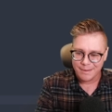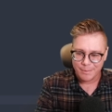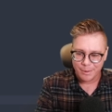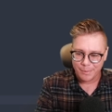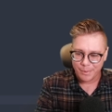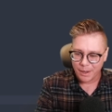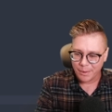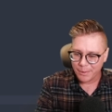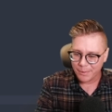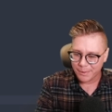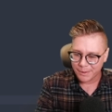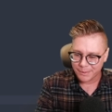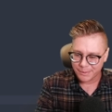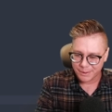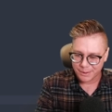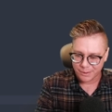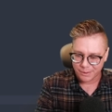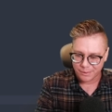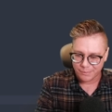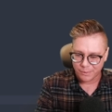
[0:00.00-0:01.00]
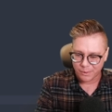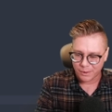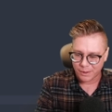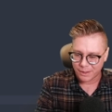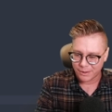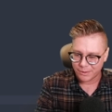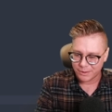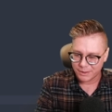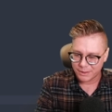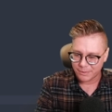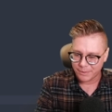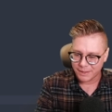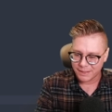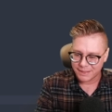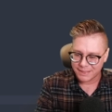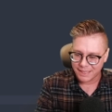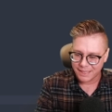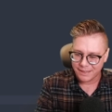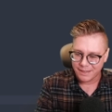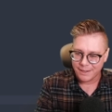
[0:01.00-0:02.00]
We probably want to return a 400. So we
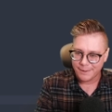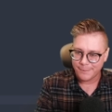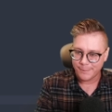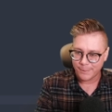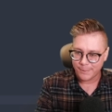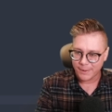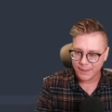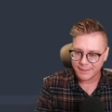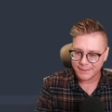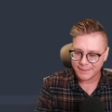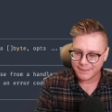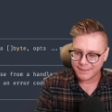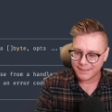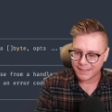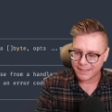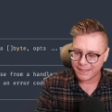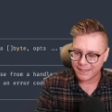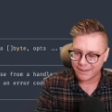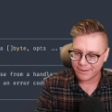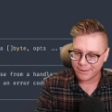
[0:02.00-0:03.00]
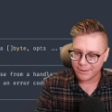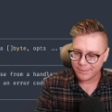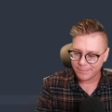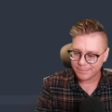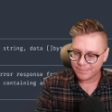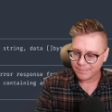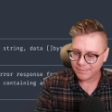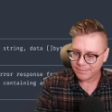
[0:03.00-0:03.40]
can say request.error.